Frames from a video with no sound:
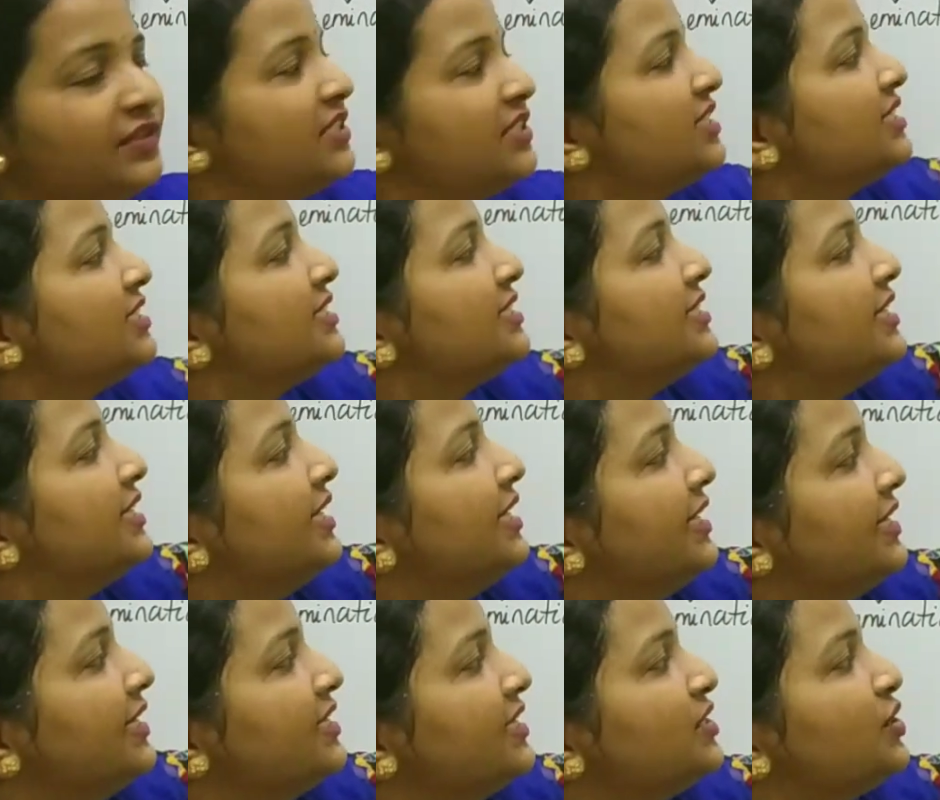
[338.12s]
which is
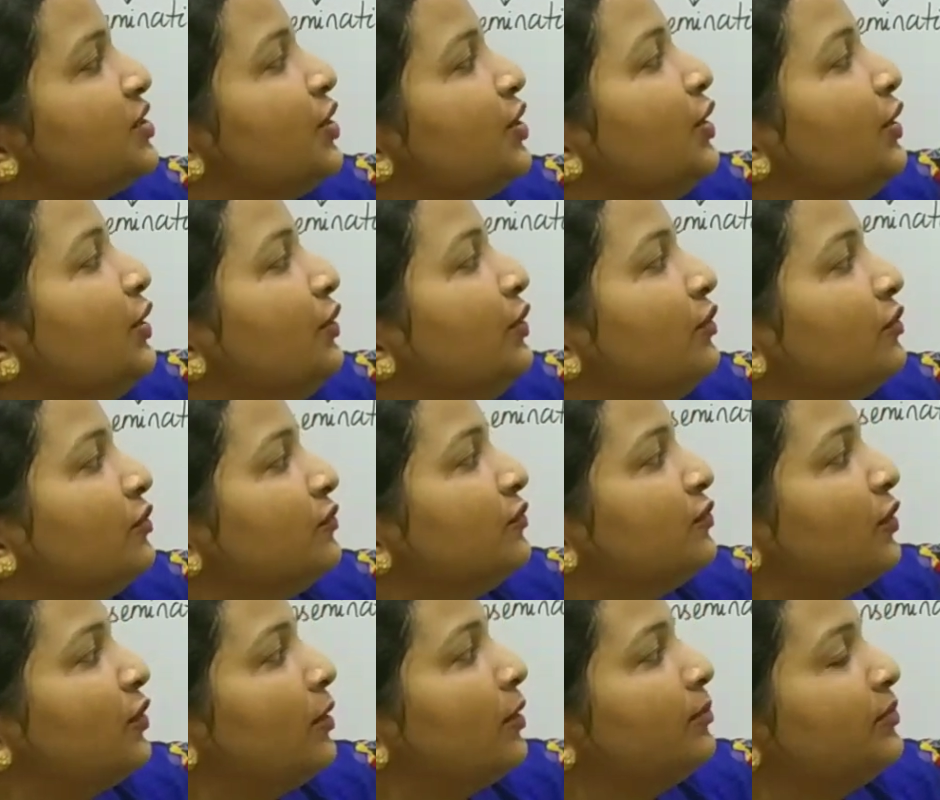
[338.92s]
released
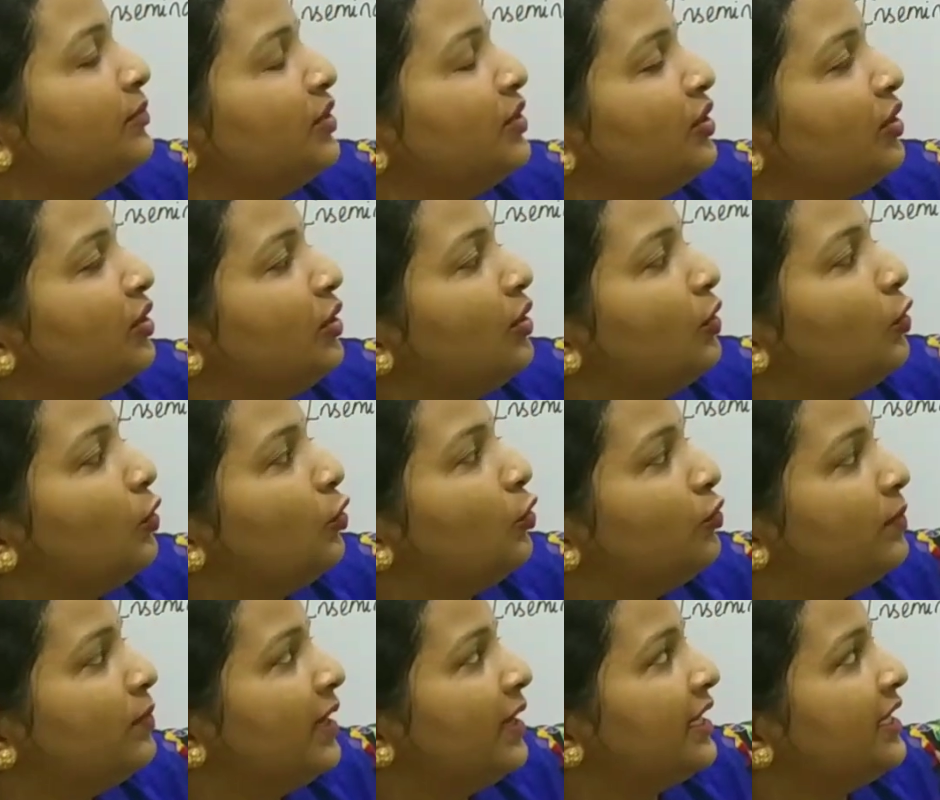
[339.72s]
from the
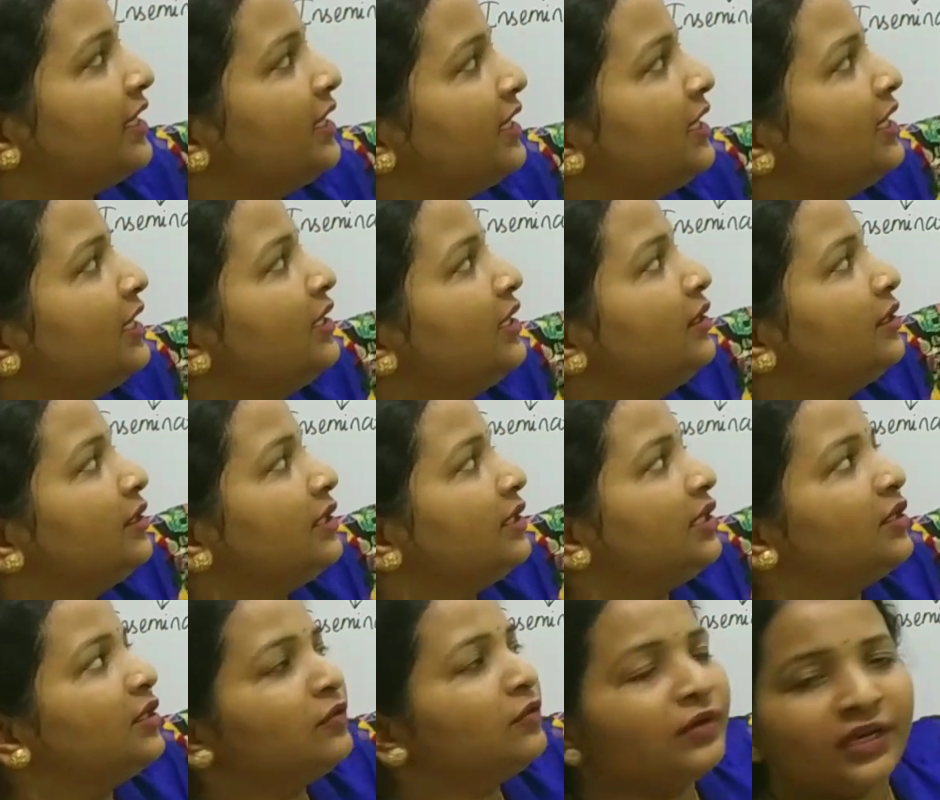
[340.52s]
ovary
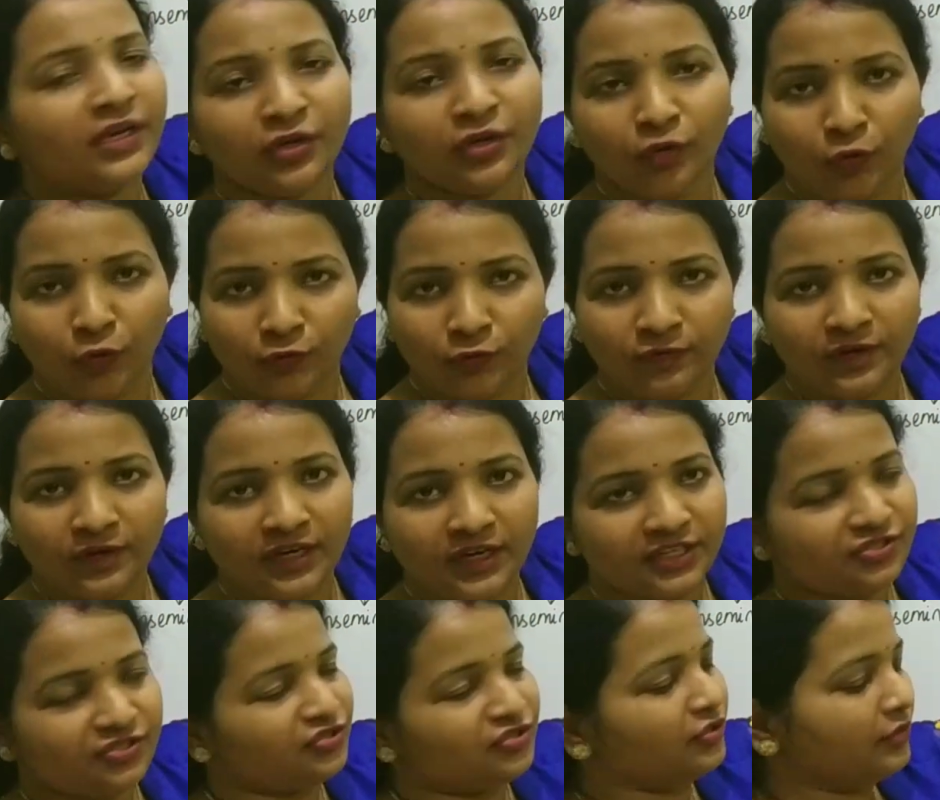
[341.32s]
during
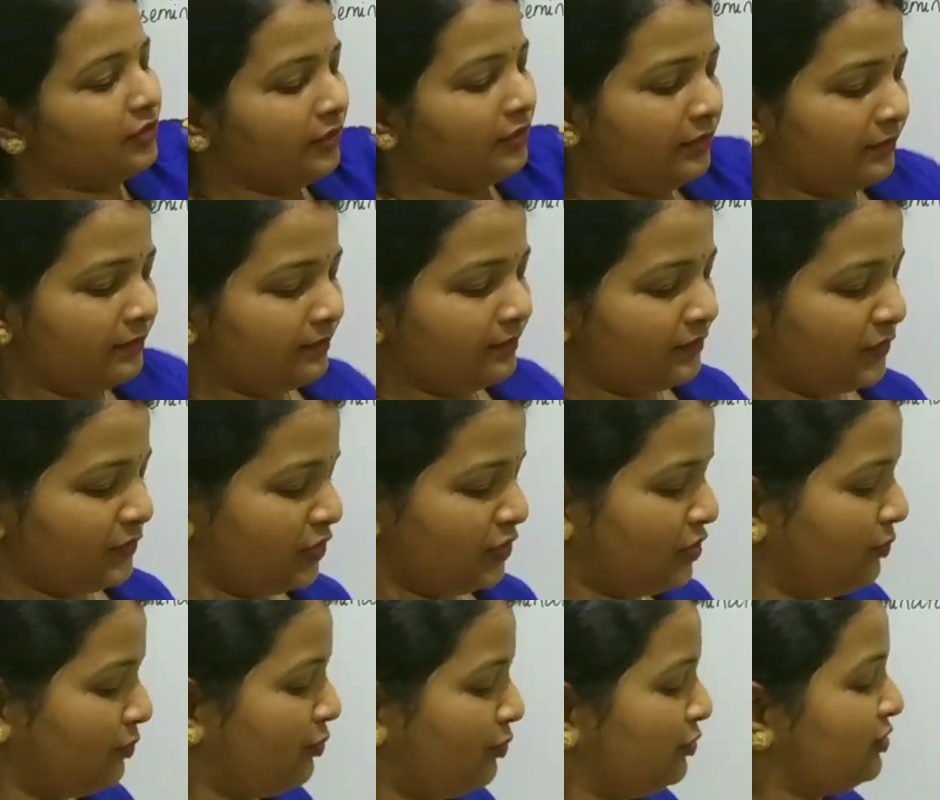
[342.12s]
ovulation,
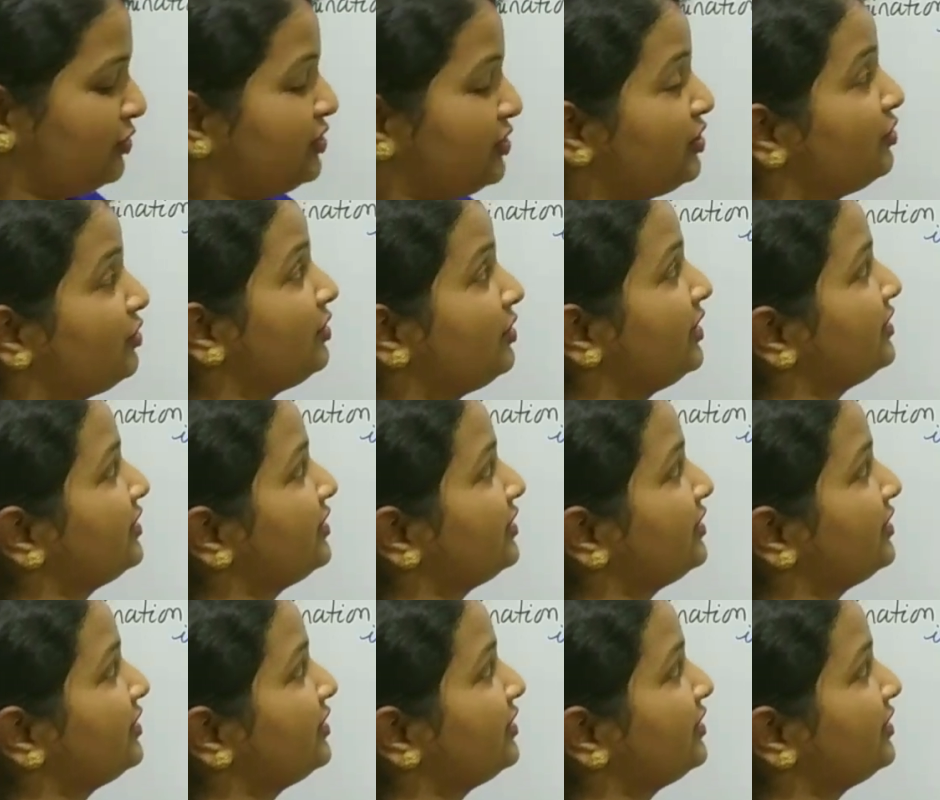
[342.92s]
suppose here